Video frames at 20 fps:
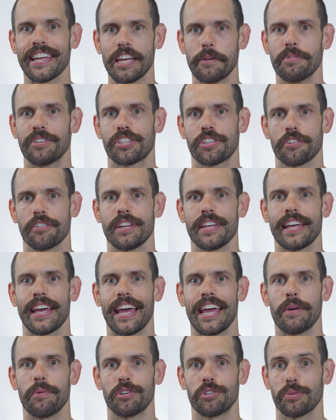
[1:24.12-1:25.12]
Gibbous
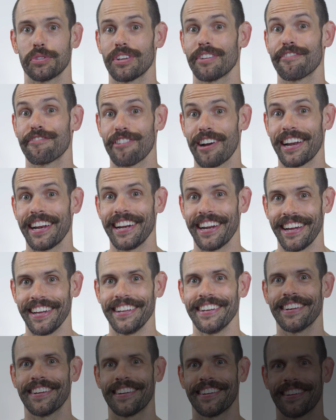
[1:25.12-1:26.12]
30K, which was on Friday
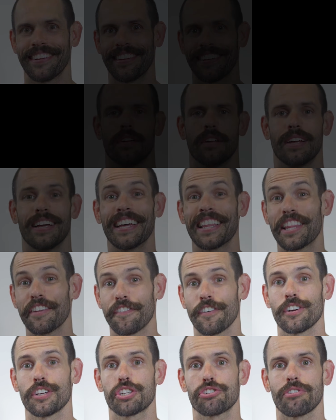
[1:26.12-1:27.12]
night. The
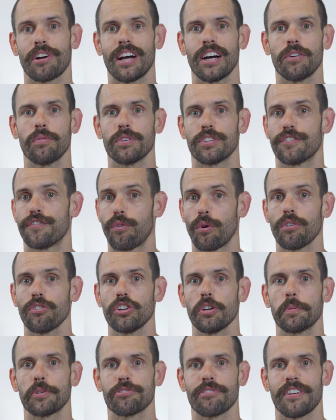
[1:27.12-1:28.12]
first trial was 4
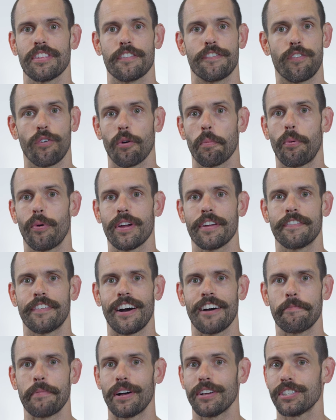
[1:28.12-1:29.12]
loops around the
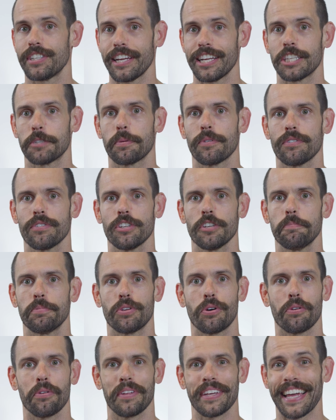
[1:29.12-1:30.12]
4.5-mile Sandspur loop,
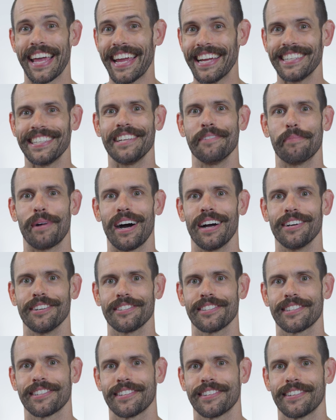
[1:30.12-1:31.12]
totaling 18 miles.